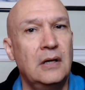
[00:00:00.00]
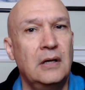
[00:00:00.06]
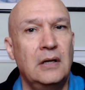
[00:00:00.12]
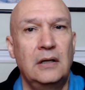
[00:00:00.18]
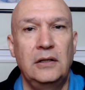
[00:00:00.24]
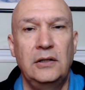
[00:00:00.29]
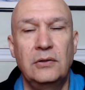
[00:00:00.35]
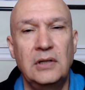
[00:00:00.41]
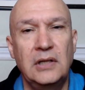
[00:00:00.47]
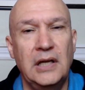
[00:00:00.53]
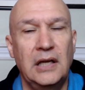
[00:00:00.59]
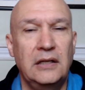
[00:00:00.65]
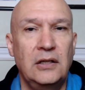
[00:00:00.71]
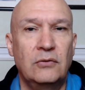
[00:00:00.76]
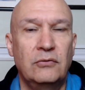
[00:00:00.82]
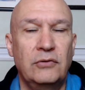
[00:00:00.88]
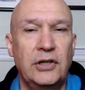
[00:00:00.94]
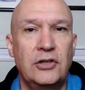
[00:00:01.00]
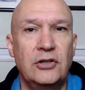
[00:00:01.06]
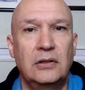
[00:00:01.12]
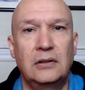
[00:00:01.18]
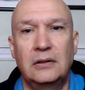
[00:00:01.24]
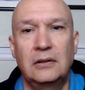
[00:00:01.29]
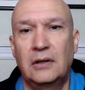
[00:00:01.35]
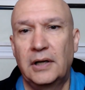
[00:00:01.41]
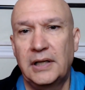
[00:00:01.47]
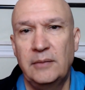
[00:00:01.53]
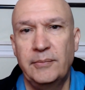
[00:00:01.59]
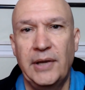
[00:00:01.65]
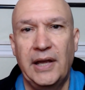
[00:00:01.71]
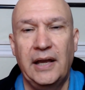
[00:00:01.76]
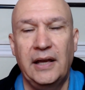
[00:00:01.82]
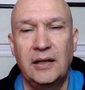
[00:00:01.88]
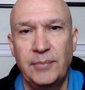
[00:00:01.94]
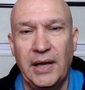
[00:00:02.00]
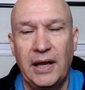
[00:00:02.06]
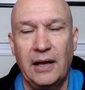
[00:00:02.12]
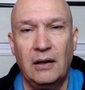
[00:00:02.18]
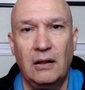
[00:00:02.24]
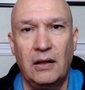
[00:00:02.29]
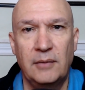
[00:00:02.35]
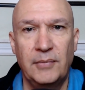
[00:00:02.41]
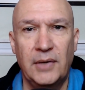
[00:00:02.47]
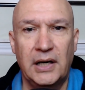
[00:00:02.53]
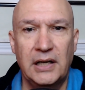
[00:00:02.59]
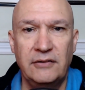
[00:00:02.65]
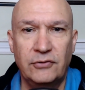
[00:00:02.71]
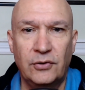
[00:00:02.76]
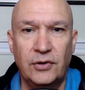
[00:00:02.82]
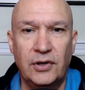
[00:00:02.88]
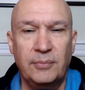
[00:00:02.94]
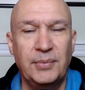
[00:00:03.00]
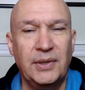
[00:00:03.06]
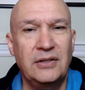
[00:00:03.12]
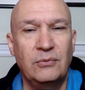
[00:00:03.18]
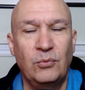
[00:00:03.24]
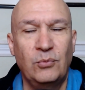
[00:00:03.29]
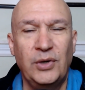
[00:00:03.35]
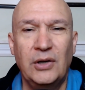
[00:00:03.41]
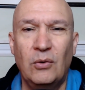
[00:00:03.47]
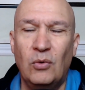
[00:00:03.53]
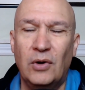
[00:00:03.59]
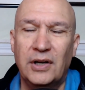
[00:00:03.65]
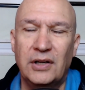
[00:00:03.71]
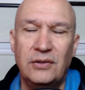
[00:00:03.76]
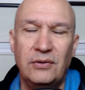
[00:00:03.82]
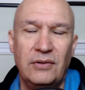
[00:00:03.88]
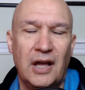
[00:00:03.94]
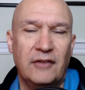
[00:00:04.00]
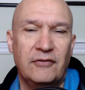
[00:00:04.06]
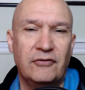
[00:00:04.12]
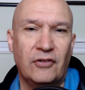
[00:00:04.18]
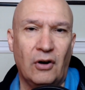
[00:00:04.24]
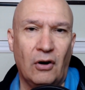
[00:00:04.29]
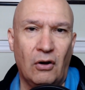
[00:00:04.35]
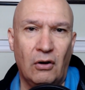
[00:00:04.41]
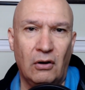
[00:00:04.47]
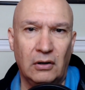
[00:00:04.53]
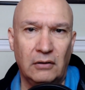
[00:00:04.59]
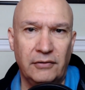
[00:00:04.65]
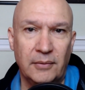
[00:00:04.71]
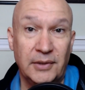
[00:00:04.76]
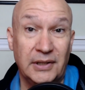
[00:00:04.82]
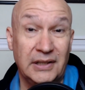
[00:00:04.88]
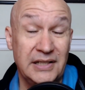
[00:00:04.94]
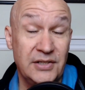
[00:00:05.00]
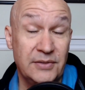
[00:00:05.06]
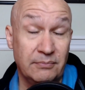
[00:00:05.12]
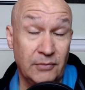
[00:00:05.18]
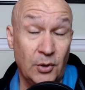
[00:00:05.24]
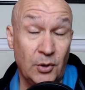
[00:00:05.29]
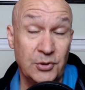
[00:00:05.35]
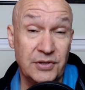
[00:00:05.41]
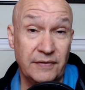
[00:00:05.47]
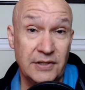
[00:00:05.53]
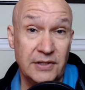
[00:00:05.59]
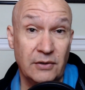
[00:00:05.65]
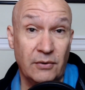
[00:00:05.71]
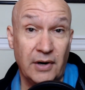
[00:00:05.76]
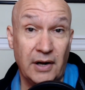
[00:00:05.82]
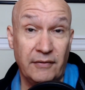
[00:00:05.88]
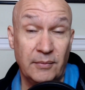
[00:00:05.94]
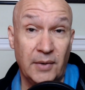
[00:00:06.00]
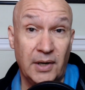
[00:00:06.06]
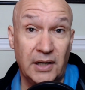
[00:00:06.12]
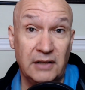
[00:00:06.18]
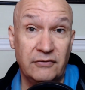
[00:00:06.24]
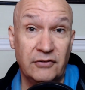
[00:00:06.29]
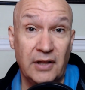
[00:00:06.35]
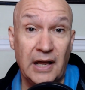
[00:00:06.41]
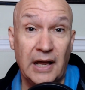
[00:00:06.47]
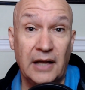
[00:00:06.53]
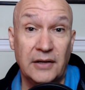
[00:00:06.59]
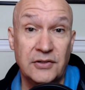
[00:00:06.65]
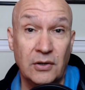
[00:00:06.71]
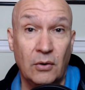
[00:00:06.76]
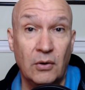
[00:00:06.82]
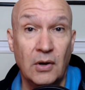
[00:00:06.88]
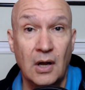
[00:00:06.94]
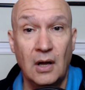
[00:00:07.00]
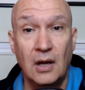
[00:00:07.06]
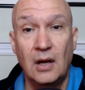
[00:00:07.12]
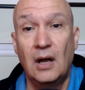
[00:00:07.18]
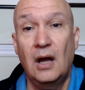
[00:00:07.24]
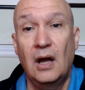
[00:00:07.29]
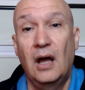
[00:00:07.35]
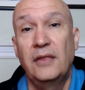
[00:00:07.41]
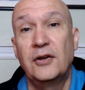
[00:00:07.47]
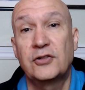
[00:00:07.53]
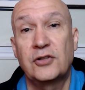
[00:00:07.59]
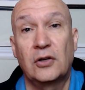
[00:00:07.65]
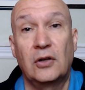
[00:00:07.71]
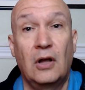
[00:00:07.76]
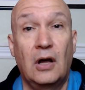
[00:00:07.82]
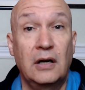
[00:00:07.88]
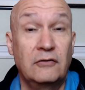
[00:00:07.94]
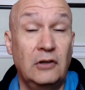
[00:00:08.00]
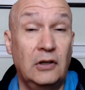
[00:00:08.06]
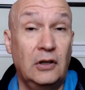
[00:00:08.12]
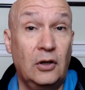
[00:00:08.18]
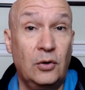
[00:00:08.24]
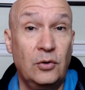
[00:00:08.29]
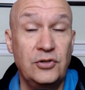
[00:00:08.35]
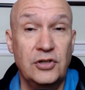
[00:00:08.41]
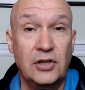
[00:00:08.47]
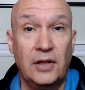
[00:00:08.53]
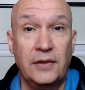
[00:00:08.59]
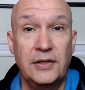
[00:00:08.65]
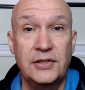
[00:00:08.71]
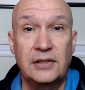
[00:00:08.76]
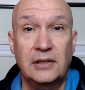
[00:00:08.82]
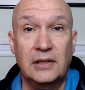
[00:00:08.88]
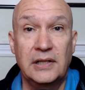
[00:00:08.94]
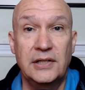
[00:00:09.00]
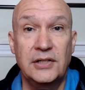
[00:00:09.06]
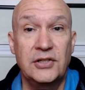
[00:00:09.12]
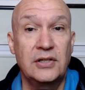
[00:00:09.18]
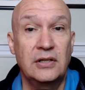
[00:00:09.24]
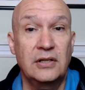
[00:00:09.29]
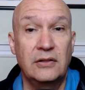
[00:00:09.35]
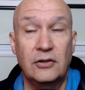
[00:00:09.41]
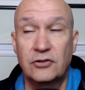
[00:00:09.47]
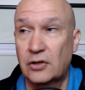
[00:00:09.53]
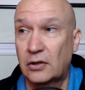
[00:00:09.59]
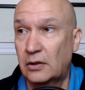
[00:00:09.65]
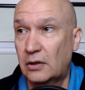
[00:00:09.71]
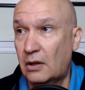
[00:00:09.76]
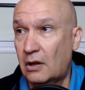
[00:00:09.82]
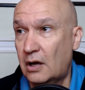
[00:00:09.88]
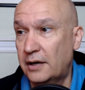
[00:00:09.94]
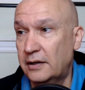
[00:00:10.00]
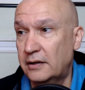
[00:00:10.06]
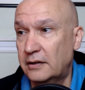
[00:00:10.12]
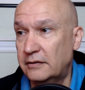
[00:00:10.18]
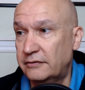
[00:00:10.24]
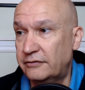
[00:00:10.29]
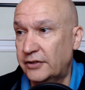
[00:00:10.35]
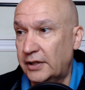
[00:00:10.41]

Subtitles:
you can get the original on eBay and pay a lot of money for it, but we don't want to do that for all of them. At least most of us don't have the money for that. So there's a lot of clones on this list. There's a lot of